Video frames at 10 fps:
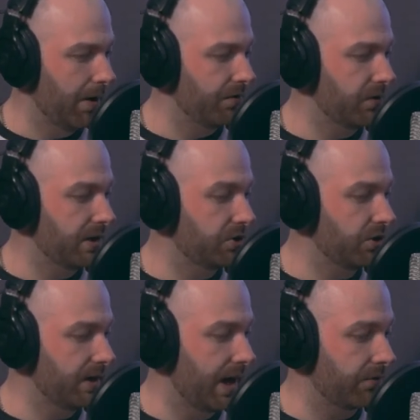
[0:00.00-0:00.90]
however, in a
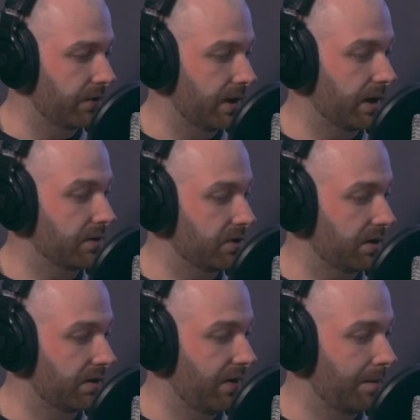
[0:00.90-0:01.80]
joint effort, a
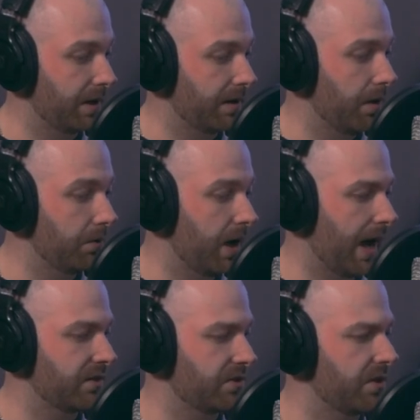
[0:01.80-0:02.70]
Kentucky family known
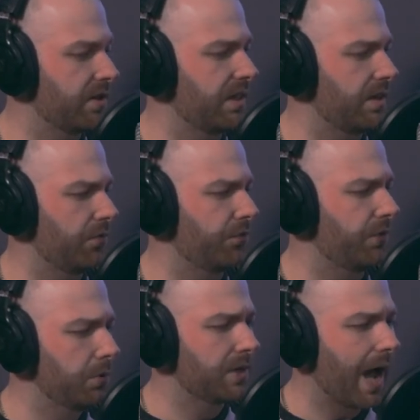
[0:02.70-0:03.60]
as the
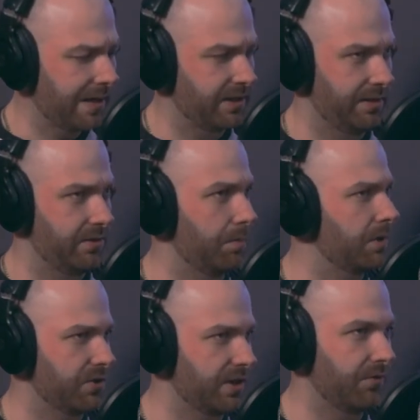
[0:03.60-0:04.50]
Fugatis, I'm
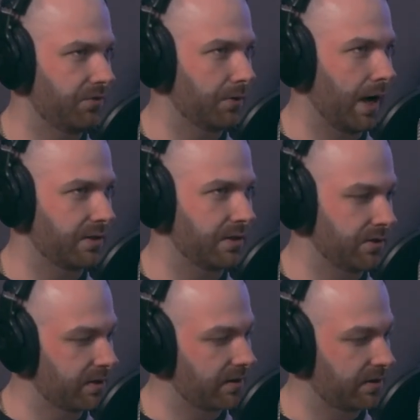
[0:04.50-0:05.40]
going to say Fugati
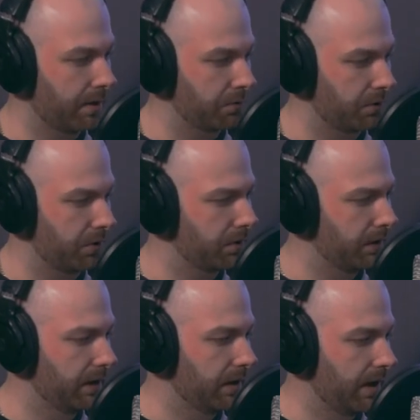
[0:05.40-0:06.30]
because that sounds good,
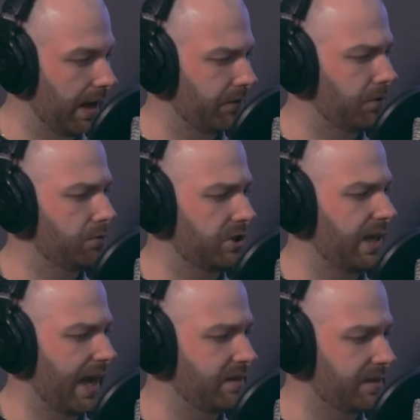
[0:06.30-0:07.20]
okay. F U
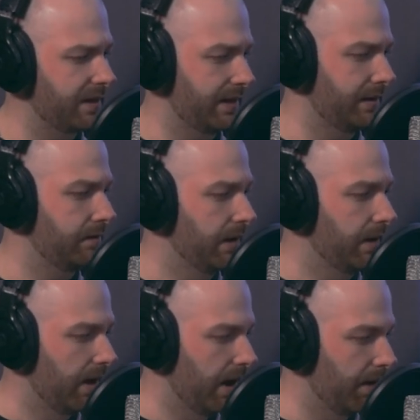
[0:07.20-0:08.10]
G A T E,
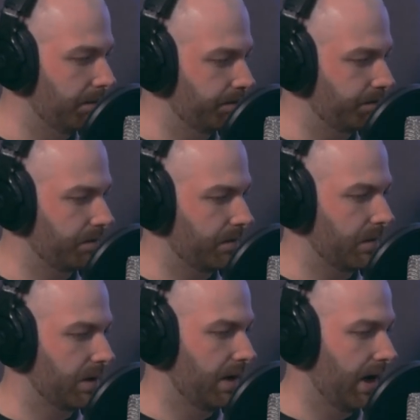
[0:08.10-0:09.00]
um,
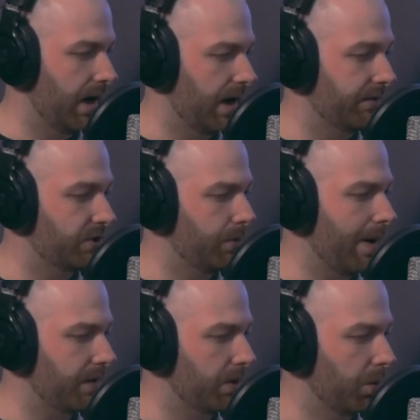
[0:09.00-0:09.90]
uh, have
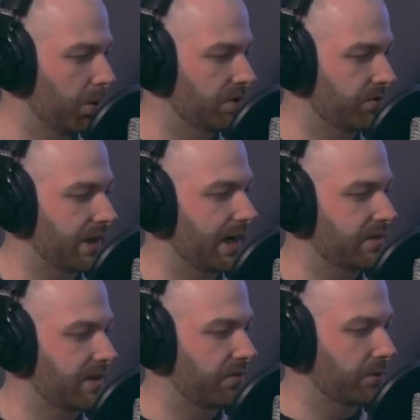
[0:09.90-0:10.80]
swept the awards for the
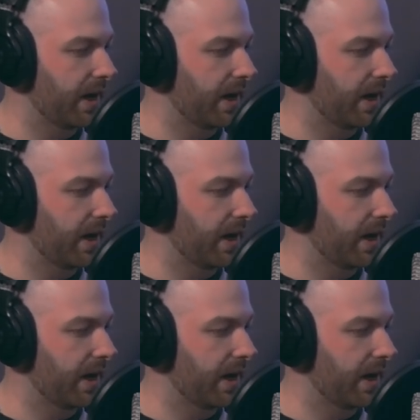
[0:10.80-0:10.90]
last several